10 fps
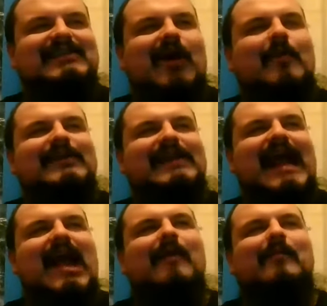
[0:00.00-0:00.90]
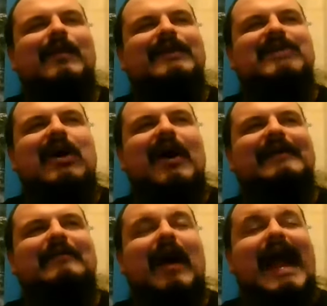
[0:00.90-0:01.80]
a comedy album which
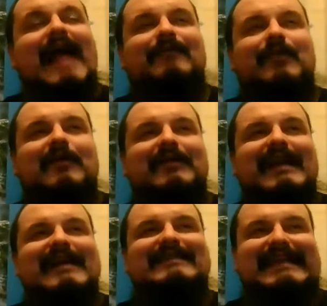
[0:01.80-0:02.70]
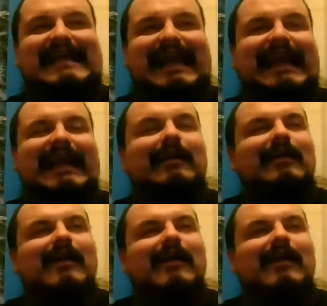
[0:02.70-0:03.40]
everyone needs to hear.